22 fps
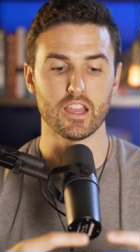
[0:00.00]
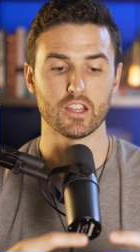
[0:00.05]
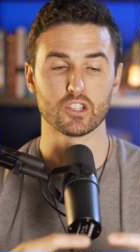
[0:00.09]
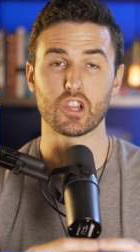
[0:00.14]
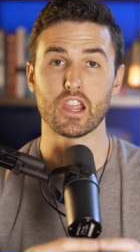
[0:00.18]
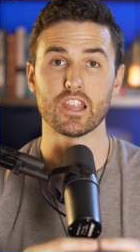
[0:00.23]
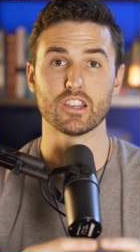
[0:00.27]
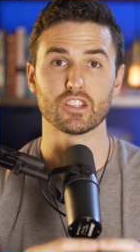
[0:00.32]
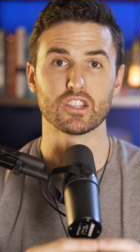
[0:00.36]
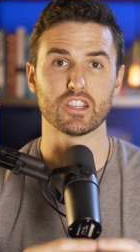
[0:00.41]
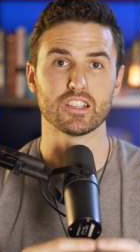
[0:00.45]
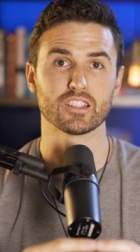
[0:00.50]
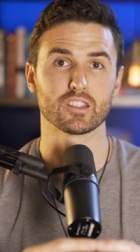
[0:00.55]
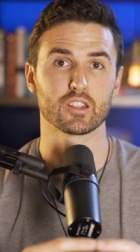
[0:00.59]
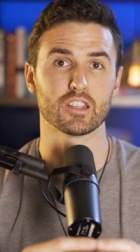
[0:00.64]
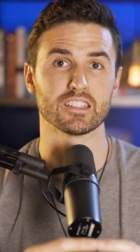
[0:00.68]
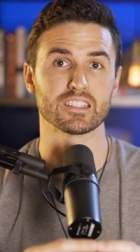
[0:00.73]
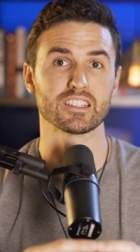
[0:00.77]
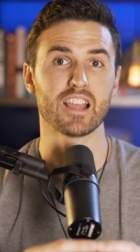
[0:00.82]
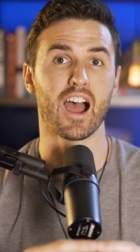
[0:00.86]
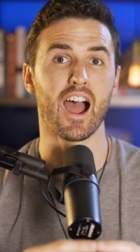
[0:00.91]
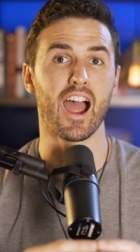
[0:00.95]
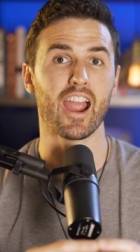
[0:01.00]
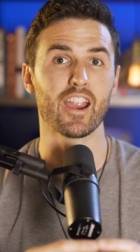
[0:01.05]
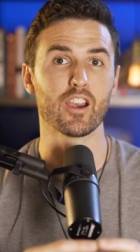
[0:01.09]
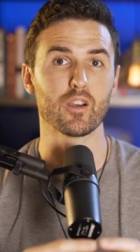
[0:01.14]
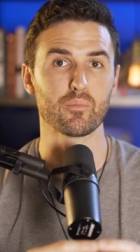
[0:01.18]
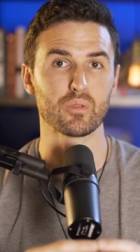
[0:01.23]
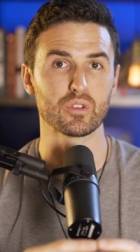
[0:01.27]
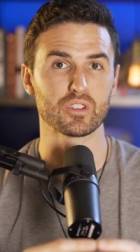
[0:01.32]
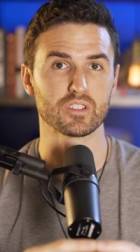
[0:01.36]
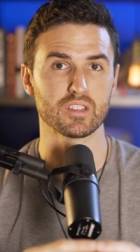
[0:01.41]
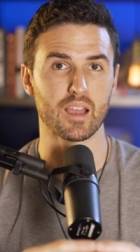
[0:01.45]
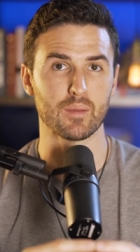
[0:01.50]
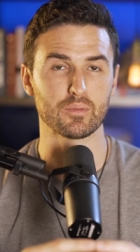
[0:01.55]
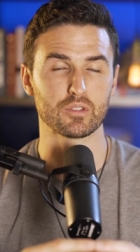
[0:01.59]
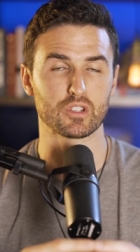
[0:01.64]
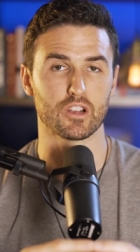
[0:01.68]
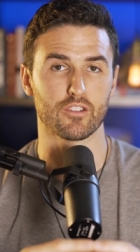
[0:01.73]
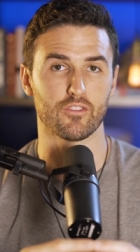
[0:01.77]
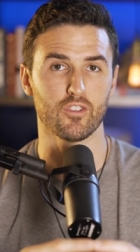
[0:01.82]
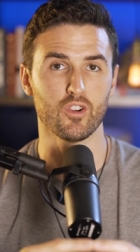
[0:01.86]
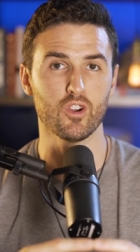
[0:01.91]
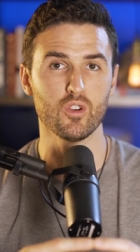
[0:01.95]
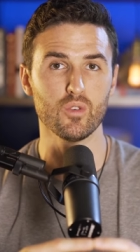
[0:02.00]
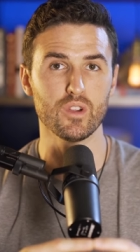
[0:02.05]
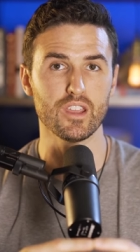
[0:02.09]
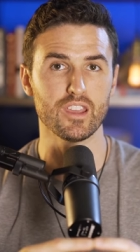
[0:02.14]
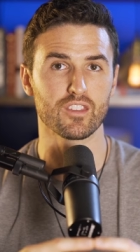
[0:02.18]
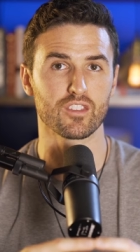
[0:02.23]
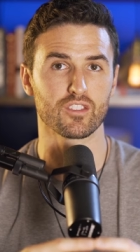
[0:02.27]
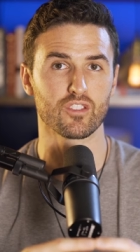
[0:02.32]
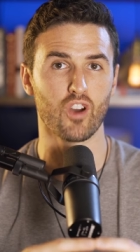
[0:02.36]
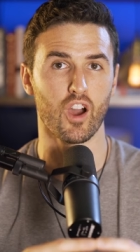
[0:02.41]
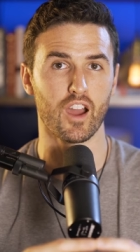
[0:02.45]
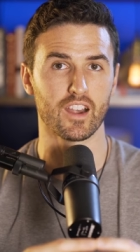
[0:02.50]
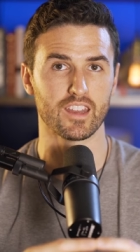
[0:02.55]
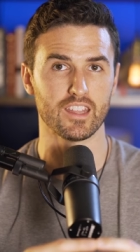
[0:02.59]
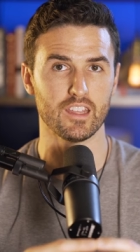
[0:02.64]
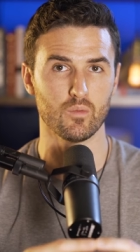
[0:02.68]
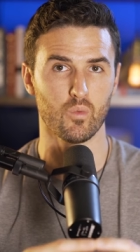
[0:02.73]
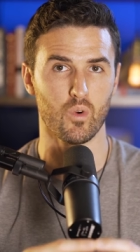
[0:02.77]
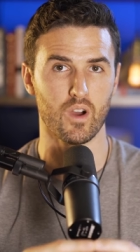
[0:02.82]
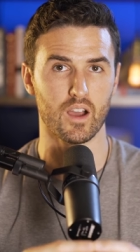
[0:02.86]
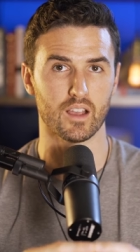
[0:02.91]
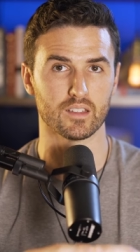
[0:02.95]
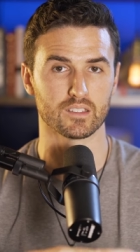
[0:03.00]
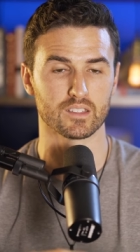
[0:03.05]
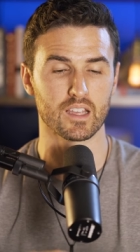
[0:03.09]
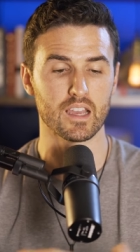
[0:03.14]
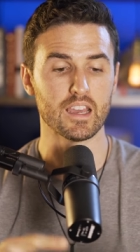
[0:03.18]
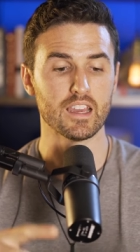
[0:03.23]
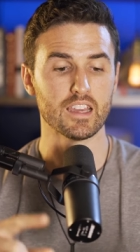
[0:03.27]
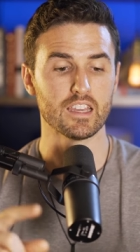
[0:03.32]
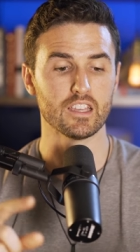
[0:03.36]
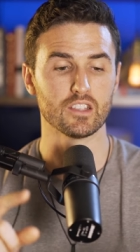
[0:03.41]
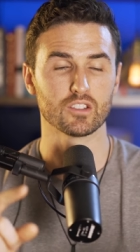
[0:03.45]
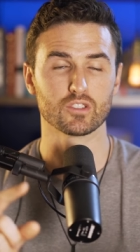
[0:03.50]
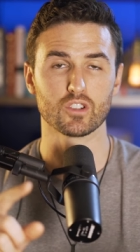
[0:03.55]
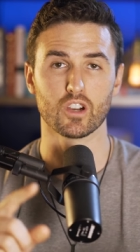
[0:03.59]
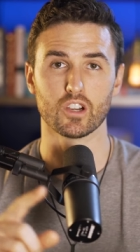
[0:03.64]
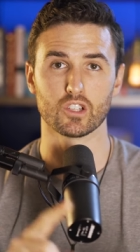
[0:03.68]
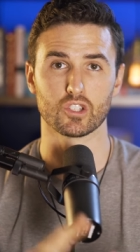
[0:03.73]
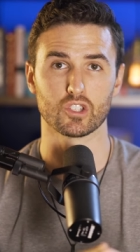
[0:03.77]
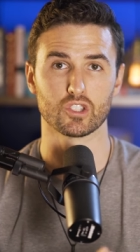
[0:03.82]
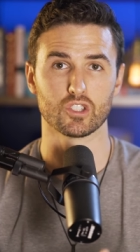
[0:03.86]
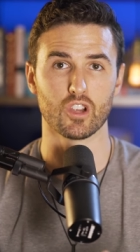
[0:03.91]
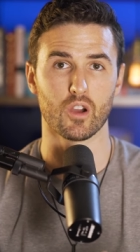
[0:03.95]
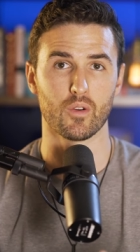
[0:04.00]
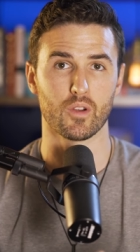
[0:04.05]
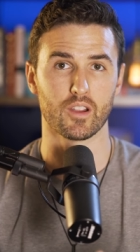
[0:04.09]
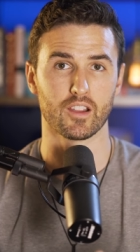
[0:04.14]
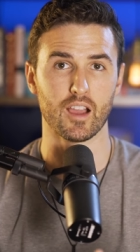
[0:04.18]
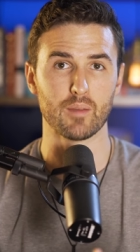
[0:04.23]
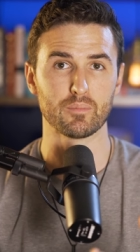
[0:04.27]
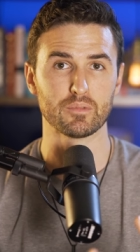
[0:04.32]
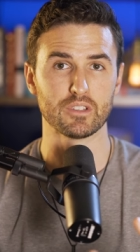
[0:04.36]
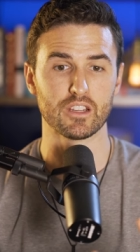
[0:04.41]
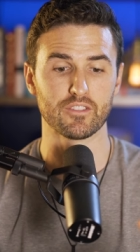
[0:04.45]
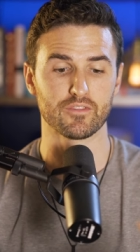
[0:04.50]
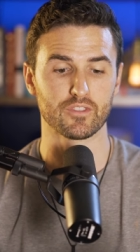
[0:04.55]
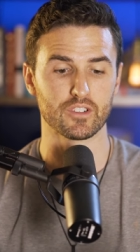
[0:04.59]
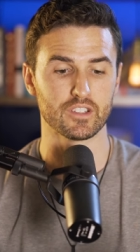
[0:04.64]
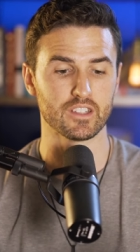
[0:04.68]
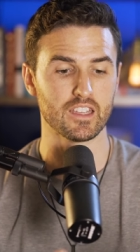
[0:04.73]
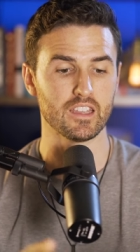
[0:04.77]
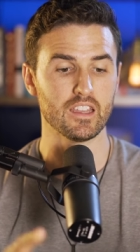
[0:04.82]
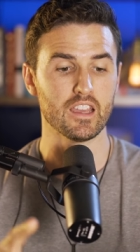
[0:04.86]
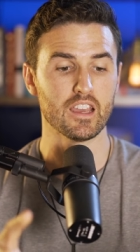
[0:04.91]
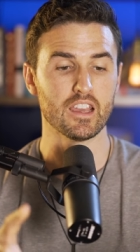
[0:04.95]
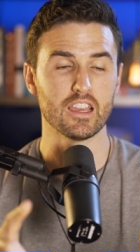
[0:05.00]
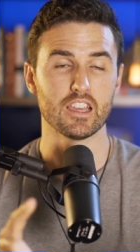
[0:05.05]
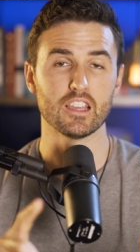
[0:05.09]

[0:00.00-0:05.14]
changed his entire perception of who he thought he was. He started showing up differently.